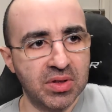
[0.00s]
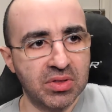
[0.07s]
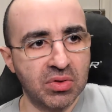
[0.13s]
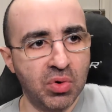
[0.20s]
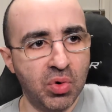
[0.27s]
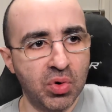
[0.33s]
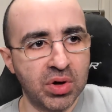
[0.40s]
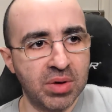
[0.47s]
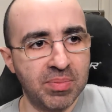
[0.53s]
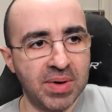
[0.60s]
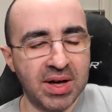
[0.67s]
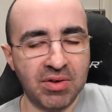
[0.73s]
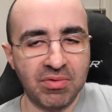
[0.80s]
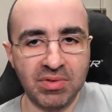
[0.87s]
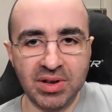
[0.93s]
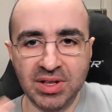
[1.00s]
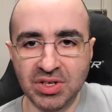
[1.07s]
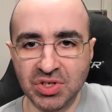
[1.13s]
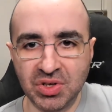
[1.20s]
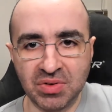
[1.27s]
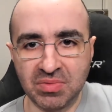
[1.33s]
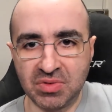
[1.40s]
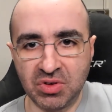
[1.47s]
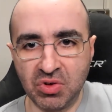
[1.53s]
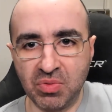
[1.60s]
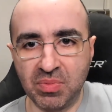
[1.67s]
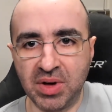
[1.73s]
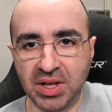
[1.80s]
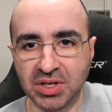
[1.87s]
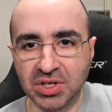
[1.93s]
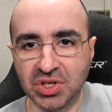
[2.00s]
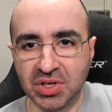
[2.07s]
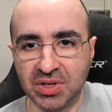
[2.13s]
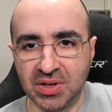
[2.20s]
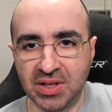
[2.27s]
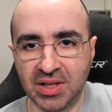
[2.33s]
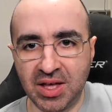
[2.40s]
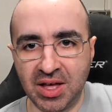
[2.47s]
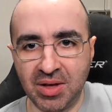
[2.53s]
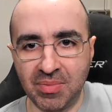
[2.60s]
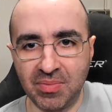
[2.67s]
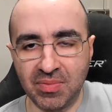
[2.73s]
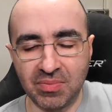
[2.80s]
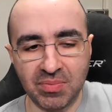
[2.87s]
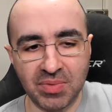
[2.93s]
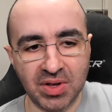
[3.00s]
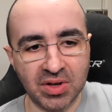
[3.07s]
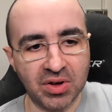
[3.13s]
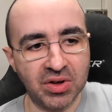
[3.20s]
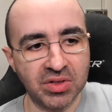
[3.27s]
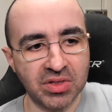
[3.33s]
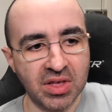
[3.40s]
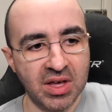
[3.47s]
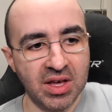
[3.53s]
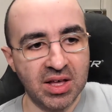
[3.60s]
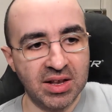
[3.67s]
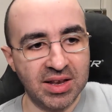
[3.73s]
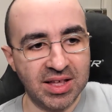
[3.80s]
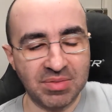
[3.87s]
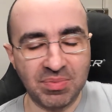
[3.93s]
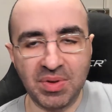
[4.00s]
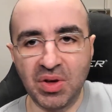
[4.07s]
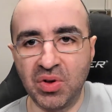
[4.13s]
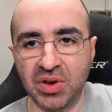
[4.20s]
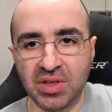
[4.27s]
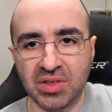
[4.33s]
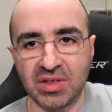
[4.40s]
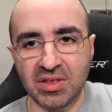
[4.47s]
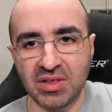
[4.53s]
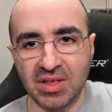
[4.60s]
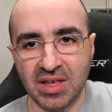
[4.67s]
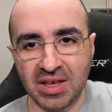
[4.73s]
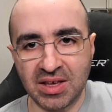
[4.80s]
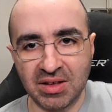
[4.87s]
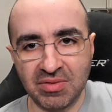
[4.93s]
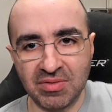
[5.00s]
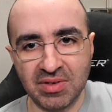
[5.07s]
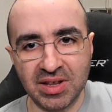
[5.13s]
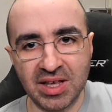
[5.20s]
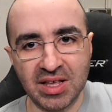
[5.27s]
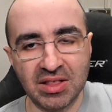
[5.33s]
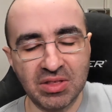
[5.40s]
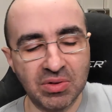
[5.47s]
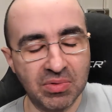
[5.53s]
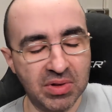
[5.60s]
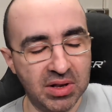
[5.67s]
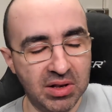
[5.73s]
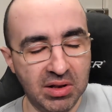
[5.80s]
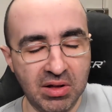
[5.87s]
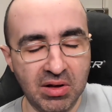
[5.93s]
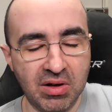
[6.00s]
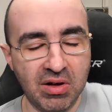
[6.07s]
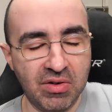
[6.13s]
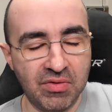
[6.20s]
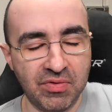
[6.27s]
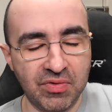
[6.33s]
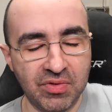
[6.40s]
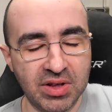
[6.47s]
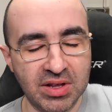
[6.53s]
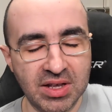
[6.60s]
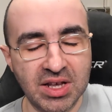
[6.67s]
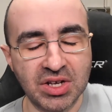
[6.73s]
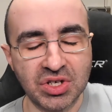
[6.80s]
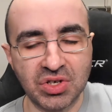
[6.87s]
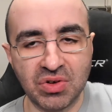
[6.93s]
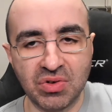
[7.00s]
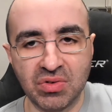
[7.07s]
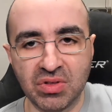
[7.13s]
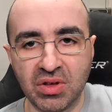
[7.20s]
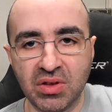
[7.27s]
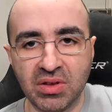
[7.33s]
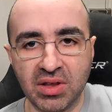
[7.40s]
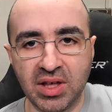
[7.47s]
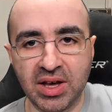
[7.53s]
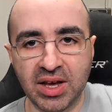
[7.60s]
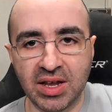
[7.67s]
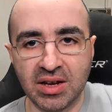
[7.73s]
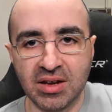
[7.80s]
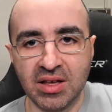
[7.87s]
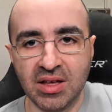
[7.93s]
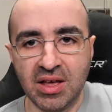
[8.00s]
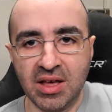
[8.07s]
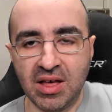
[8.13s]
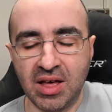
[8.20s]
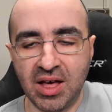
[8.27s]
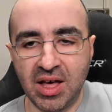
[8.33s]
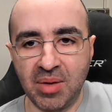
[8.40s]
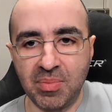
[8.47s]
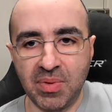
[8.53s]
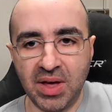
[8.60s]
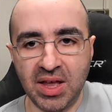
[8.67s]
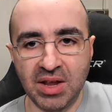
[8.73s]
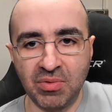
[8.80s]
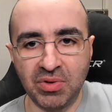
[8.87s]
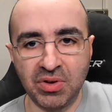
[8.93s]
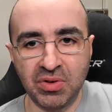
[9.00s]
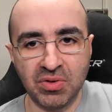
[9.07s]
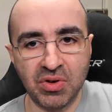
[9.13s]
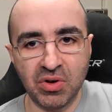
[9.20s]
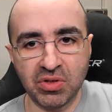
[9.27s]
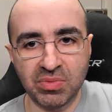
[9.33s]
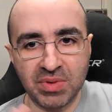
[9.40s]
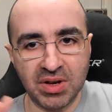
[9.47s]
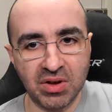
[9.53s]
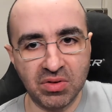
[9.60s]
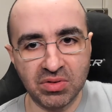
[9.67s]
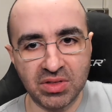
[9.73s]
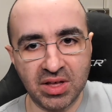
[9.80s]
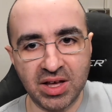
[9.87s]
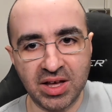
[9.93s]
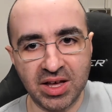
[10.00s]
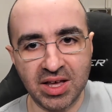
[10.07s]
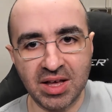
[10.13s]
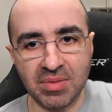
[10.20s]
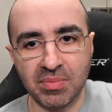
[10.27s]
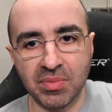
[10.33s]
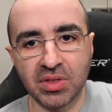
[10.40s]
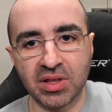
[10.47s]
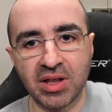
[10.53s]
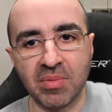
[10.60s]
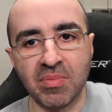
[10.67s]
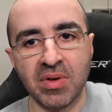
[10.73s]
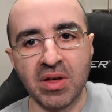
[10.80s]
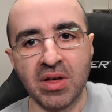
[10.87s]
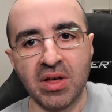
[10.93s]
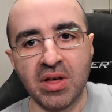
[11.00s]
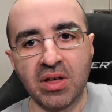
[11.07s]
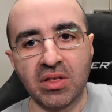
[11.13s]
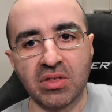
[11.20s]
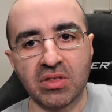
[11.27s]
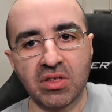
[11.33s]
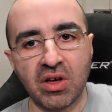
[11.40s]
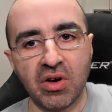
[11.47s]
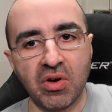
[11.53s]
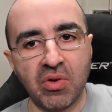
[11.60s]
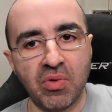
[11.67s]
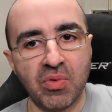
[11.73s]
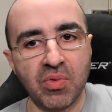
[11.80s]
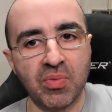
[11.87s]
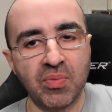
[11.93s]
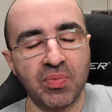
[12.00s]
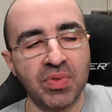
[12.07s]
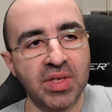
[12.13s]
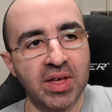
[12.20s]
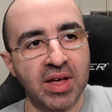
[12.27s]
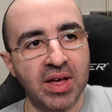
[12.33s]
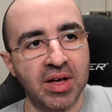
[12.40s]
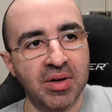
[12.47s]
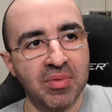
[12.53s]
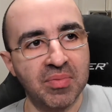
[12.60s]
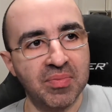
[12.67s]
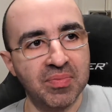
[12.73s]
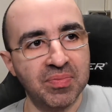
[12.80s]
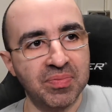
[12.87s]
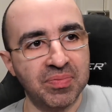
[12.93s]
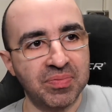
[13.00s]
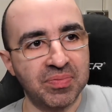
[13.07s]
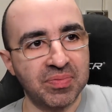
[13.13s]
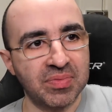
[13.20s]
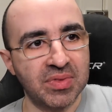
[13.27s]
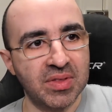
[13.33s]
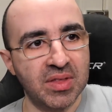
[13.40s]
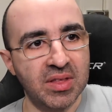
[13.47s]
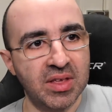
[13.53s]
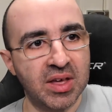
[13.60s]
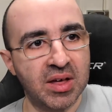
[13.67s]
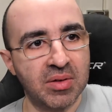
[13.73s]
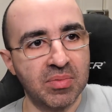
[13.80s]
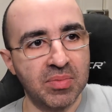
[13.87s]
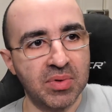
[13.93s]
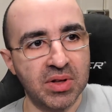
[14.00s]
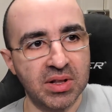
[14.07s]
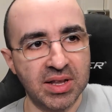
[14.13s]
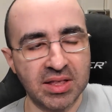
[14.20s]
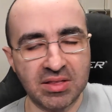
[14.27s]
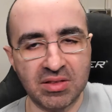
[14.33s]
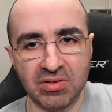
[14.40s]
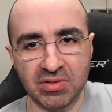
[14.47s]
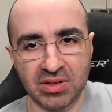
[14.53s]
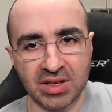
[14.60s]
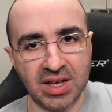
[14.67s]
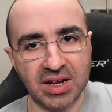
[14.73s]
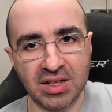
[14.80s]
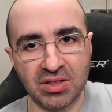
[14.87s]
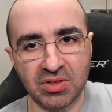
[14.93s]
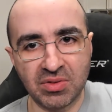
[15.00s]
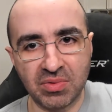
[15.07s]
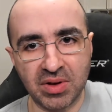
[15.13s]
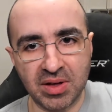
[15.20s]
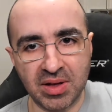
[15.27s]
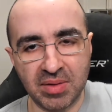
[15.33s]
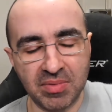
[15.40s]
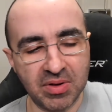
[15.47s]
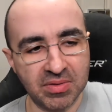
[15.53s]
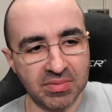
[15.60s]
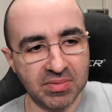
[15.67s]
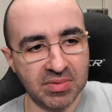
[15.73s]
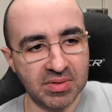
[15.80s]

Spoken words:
talk about religion too much because, let's be honest, it can lead to a lot of issues online. But anyone who knows me knows that I am Muslim. So, yeah, but let's not get into it. I'm not